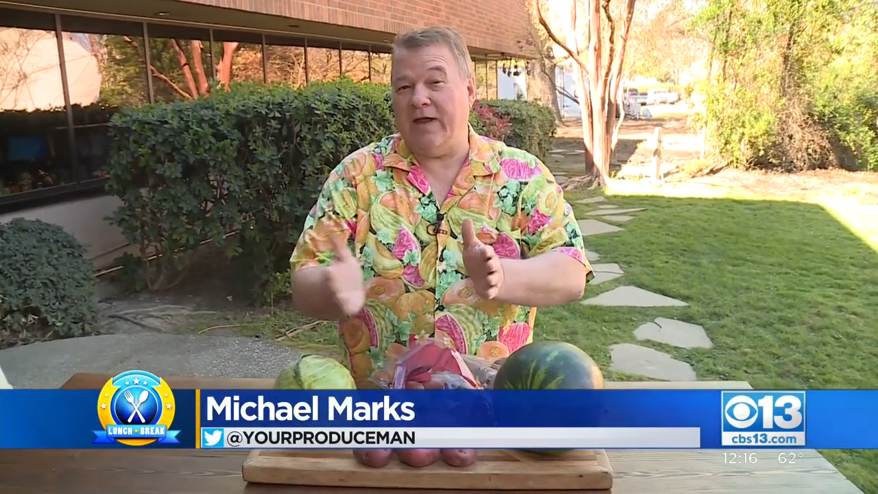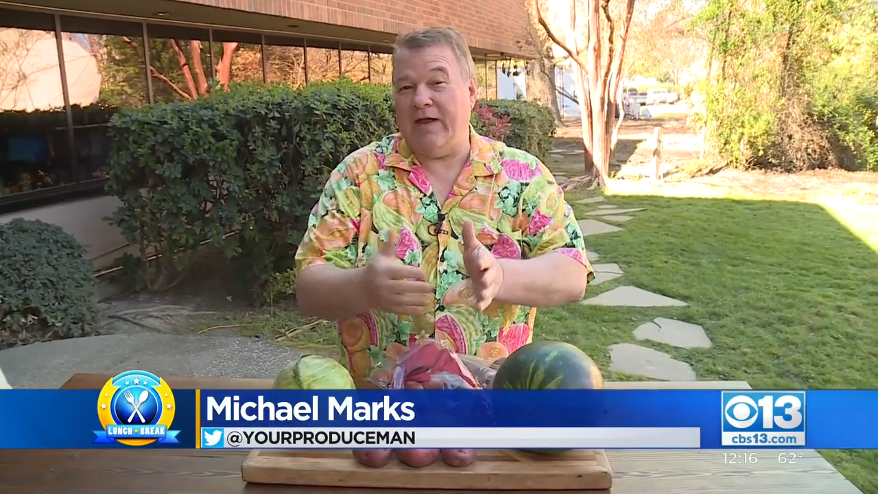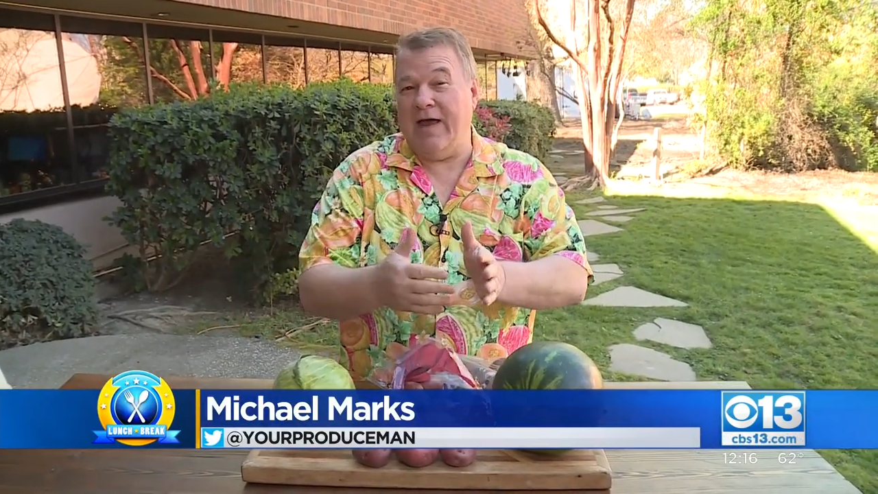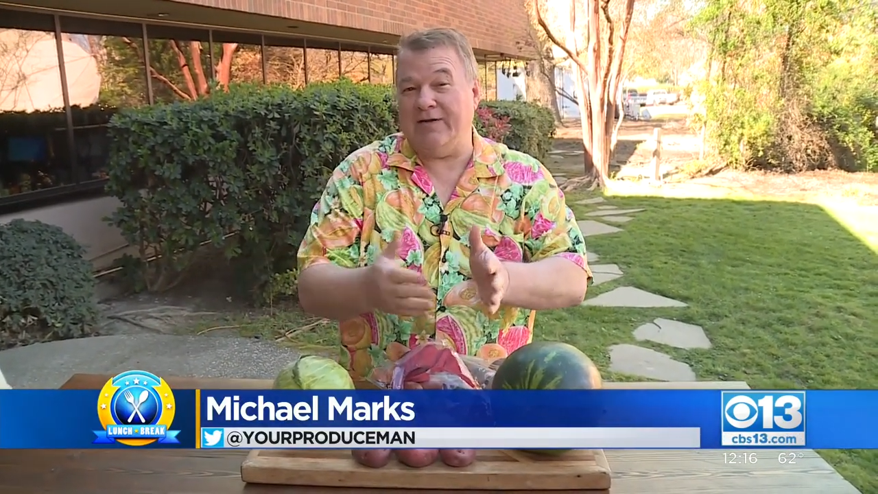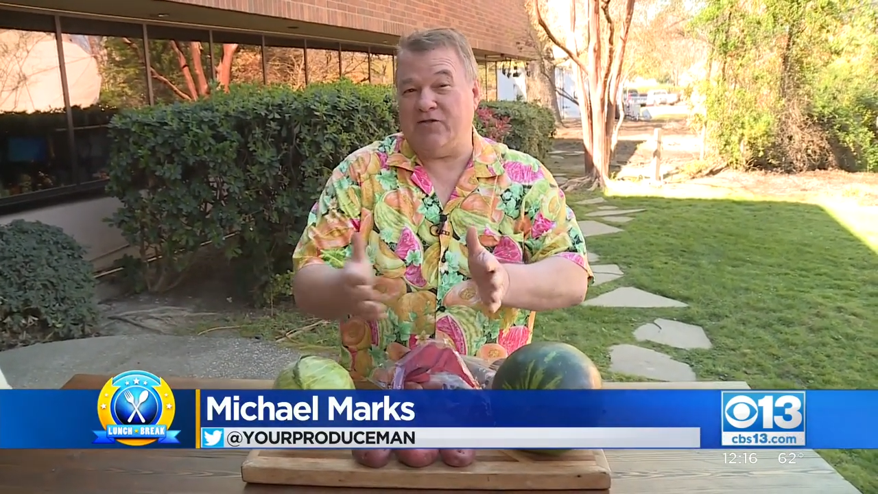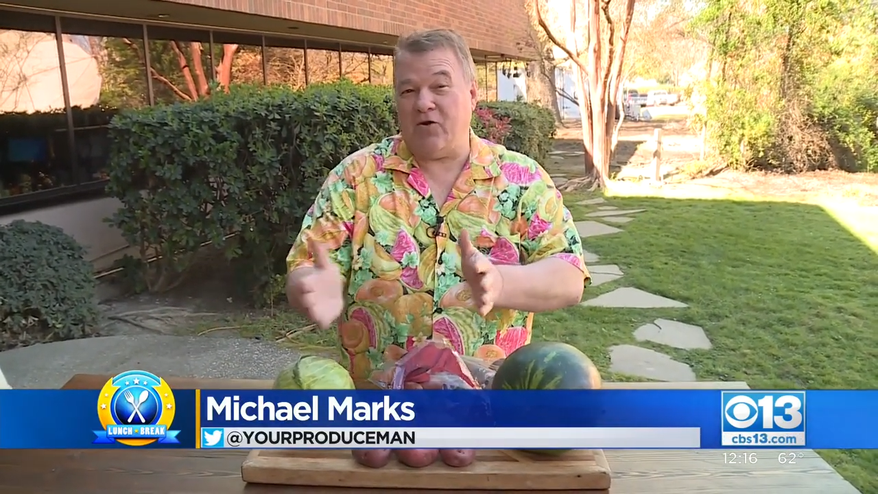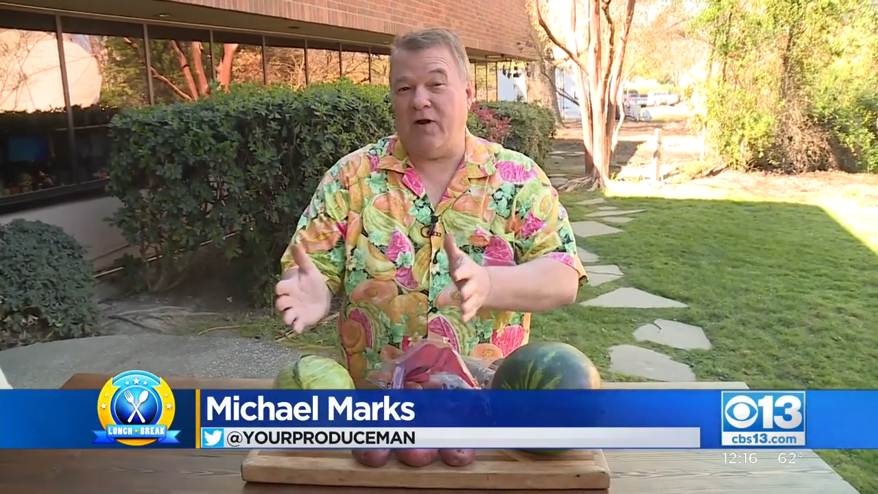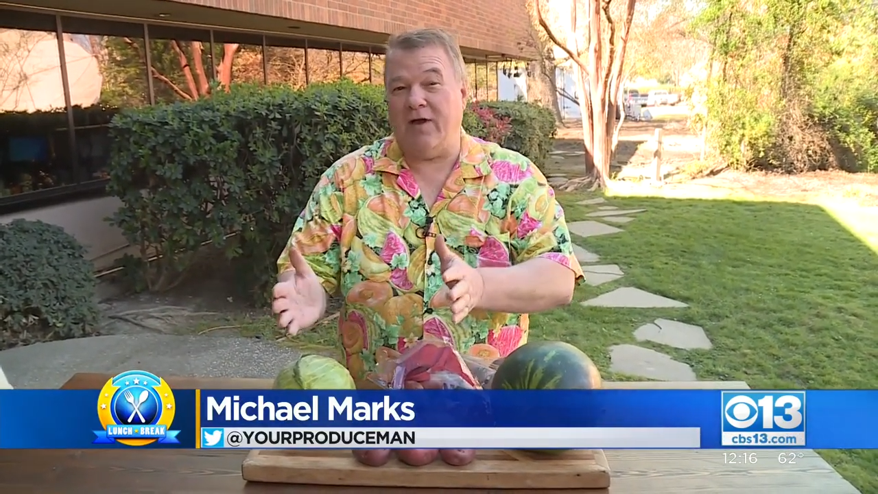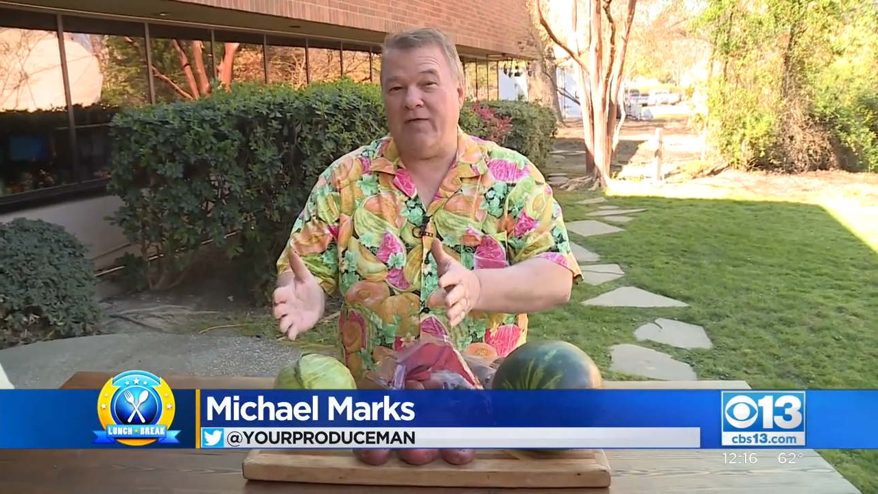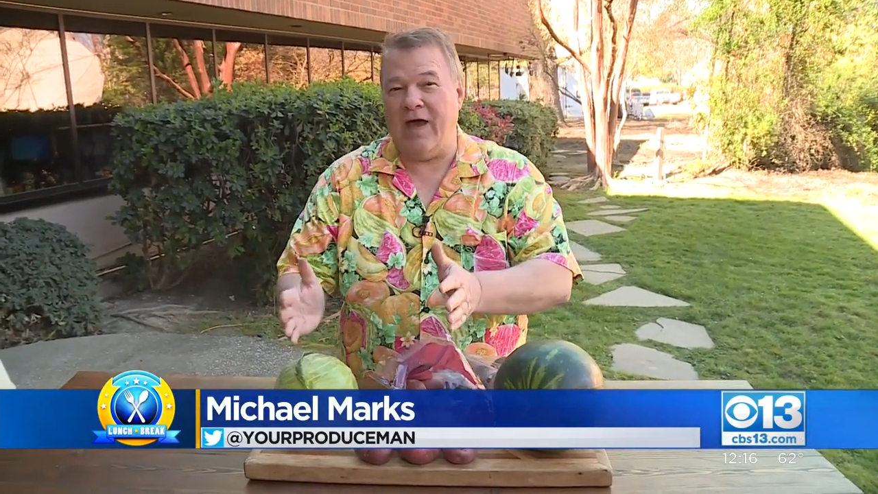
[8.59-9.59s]
get a head
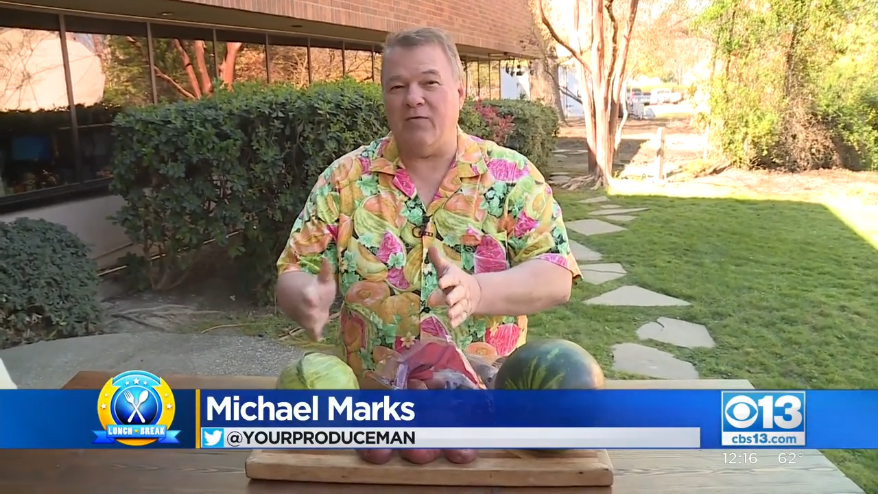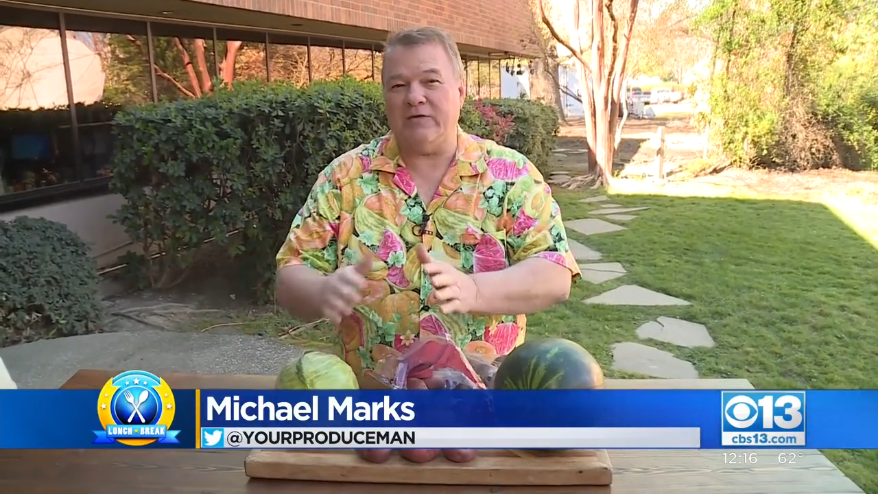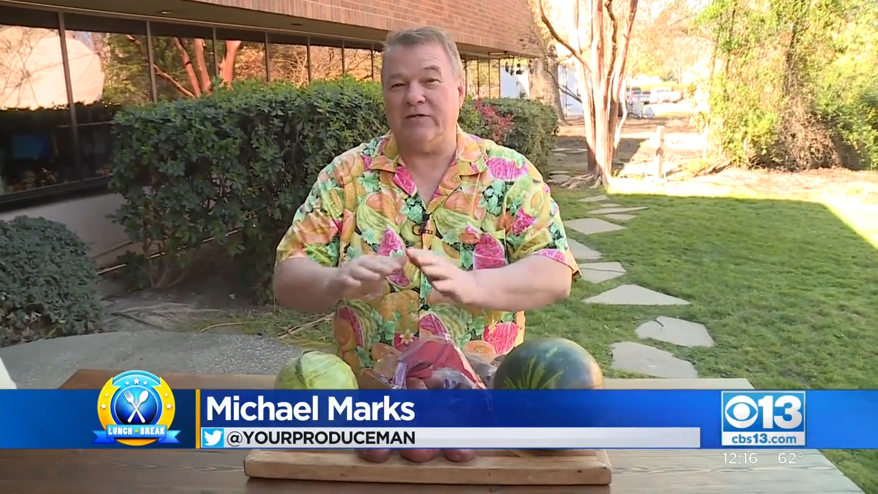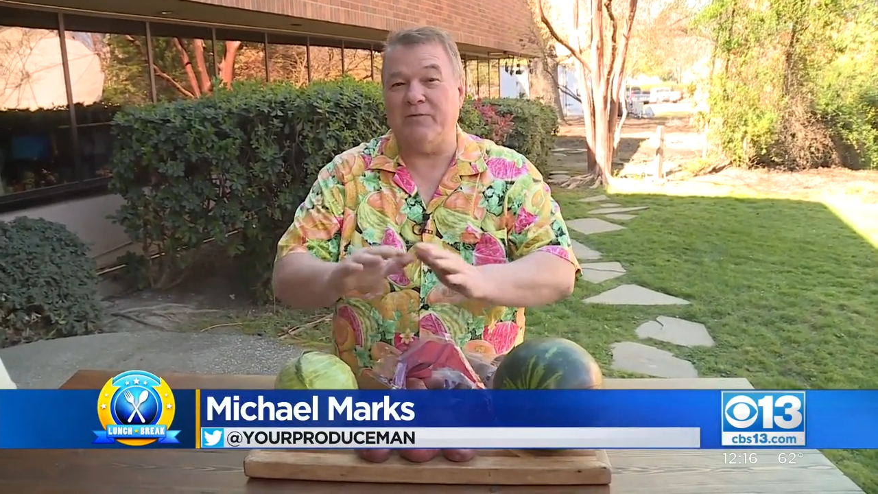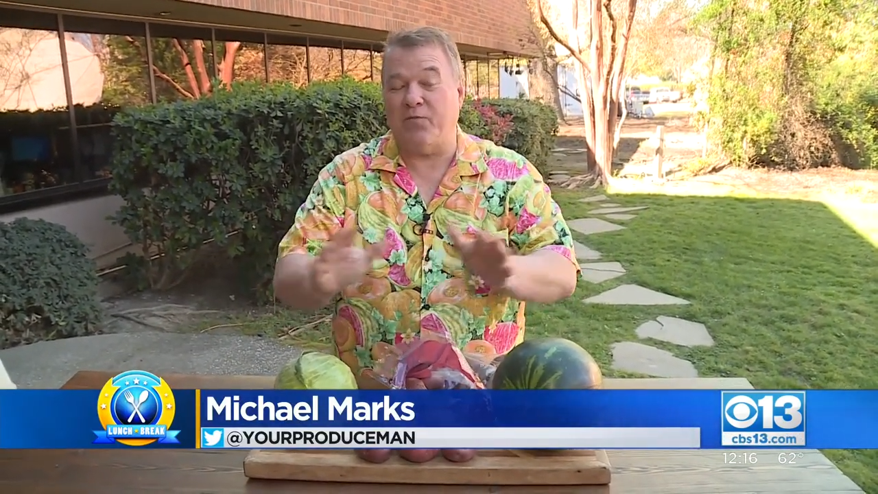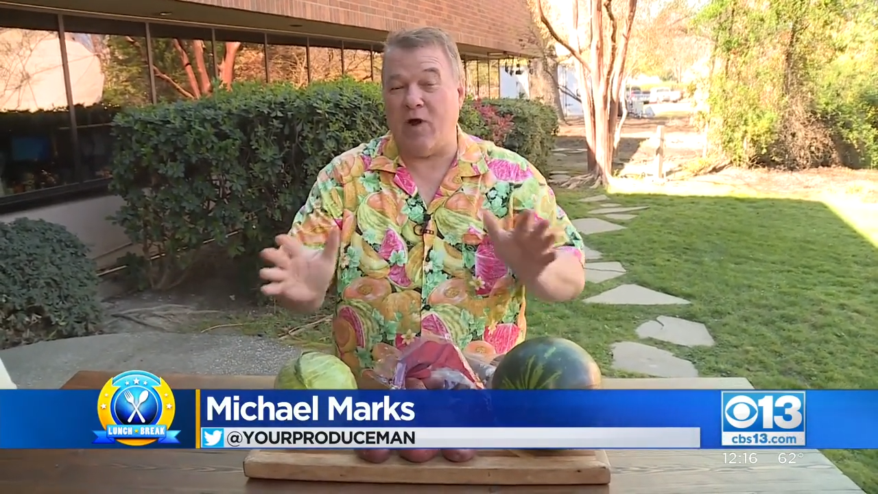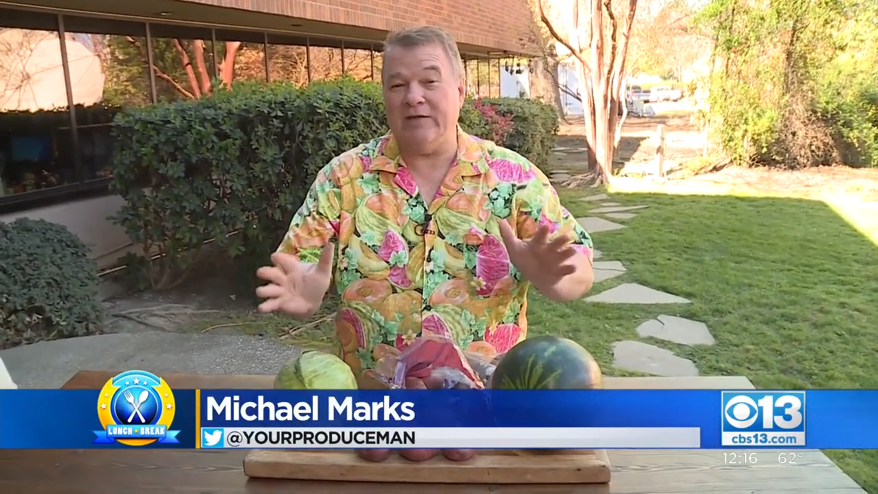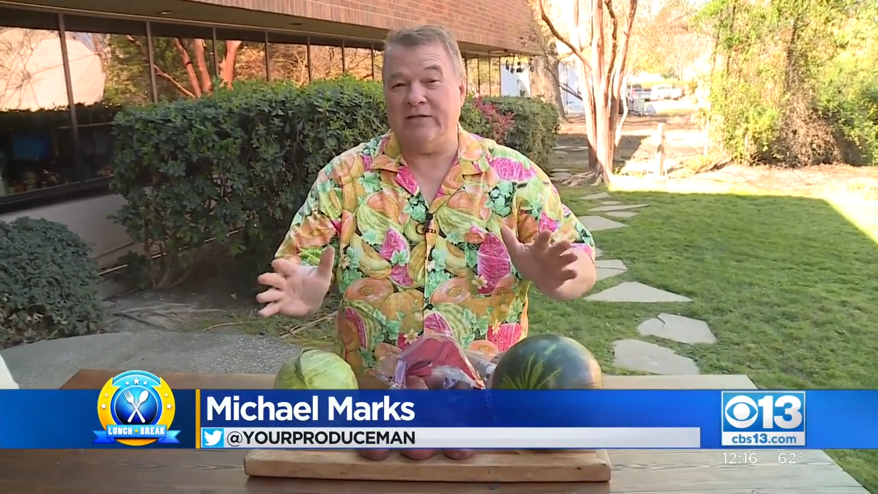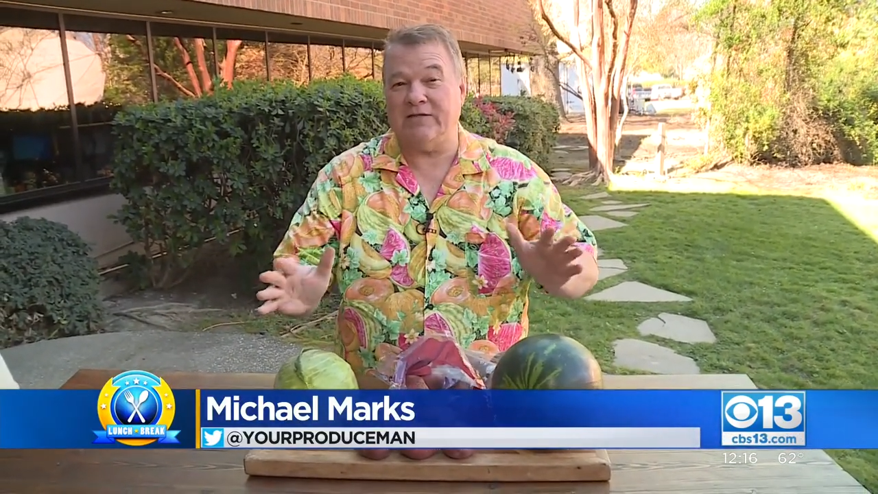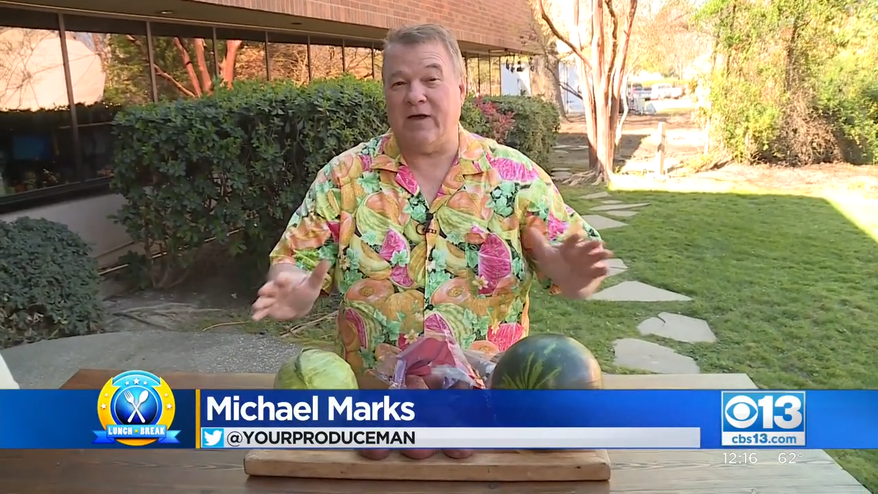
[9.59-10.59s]
start on that with some prices